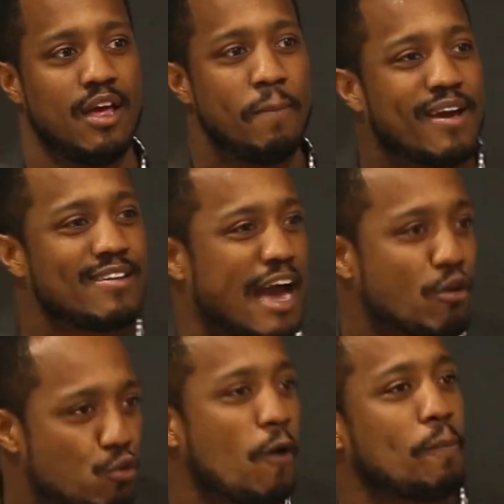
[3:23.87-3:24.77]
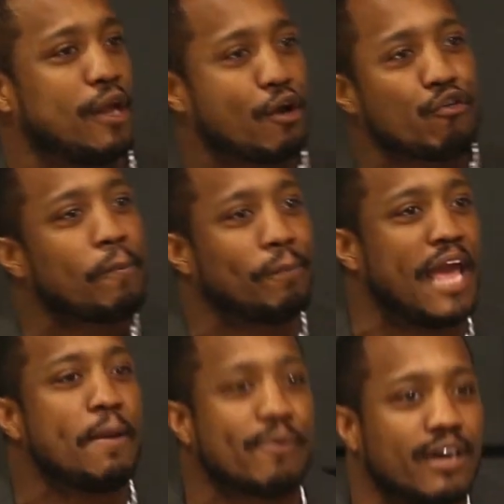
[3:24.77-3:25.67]
Because I grew up in a Crip
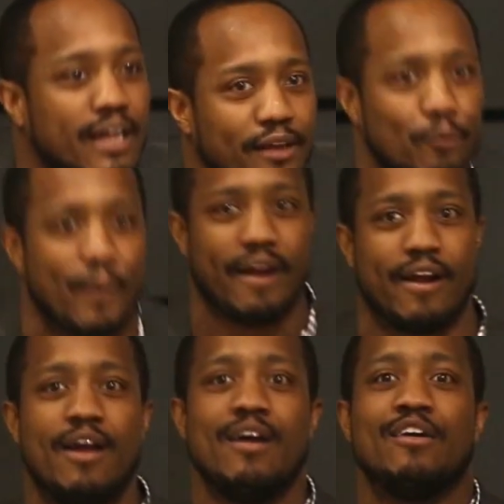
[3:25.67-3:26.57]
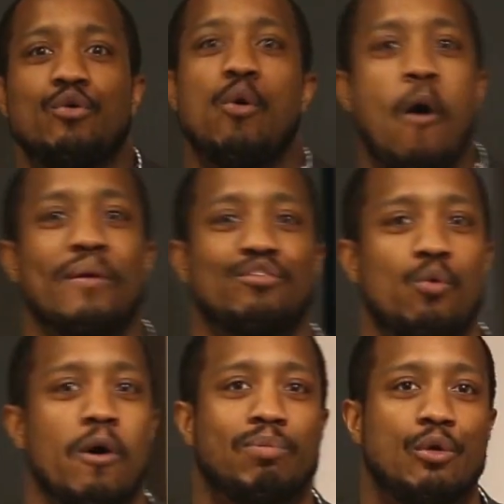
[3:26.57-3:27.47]
neighborhood where you always
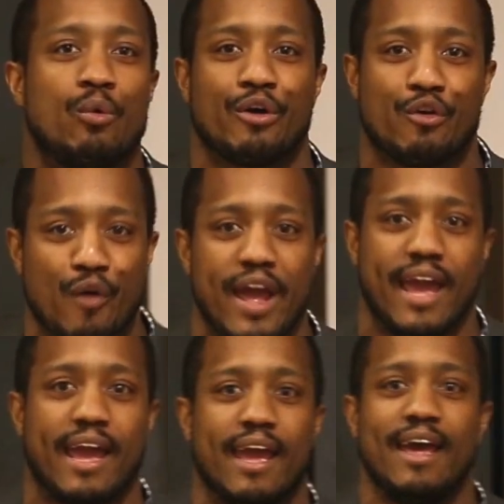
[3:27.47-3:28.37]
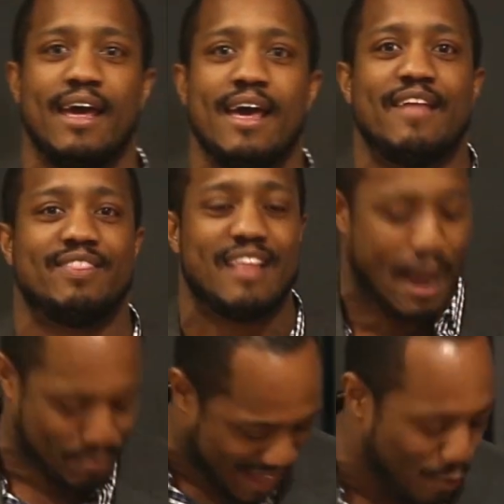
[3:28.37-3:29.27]
wore blue or gray, and
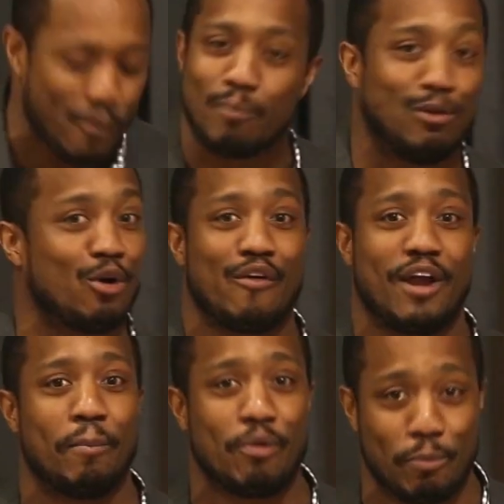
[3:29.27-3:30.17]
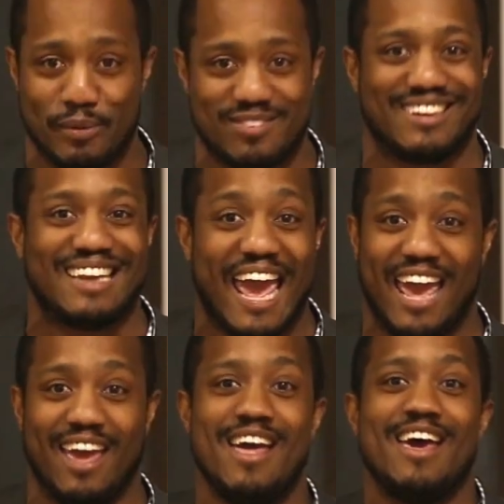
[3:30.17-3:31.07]
I'm not wearing blue or gray on purpose
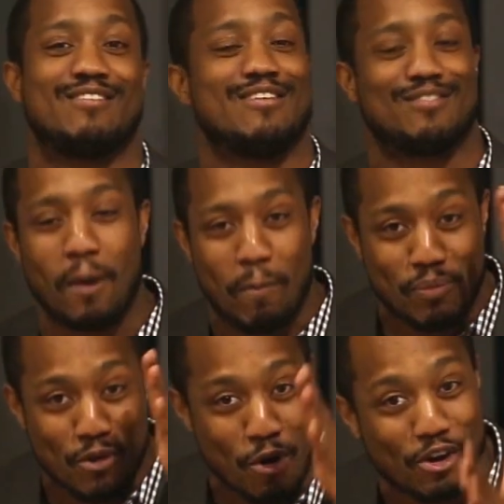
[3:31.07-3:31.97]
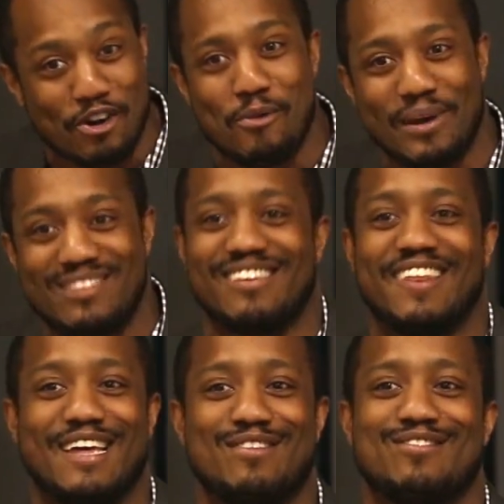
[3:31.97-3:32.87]
today. This is pure
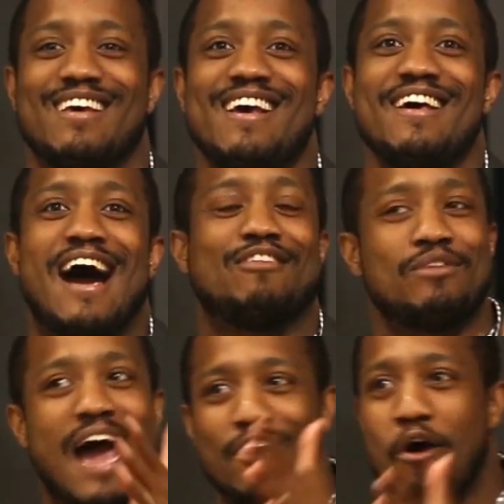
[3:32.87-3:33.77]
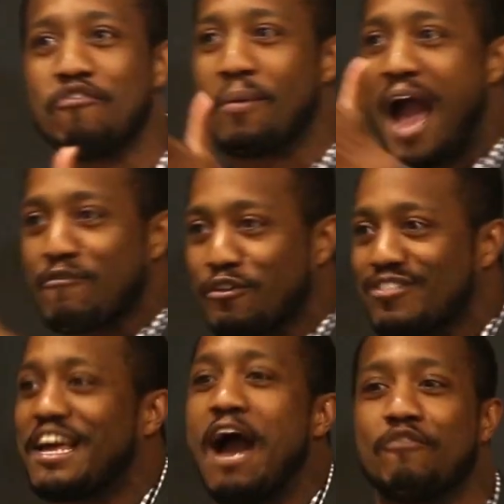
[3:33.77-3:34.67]
coincidence. I do not go from conference
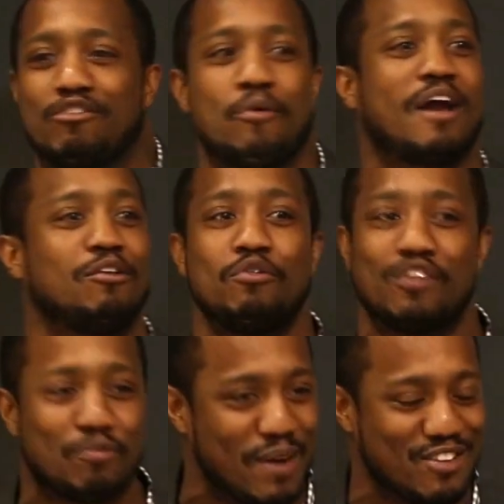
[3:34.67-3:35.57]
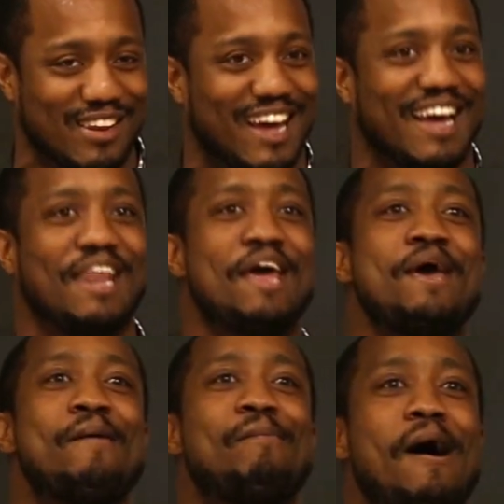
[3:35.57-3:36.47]
to conference so I can use this punchline,
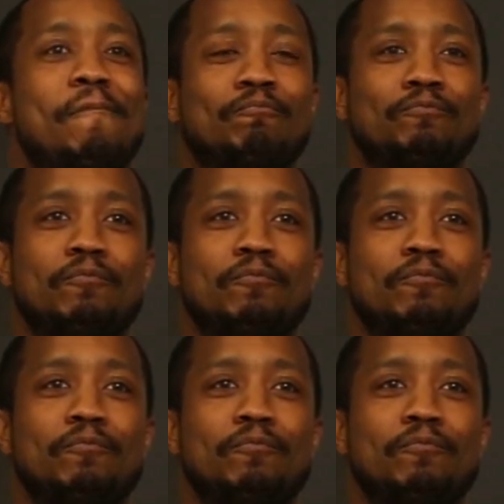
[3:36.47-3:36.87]
but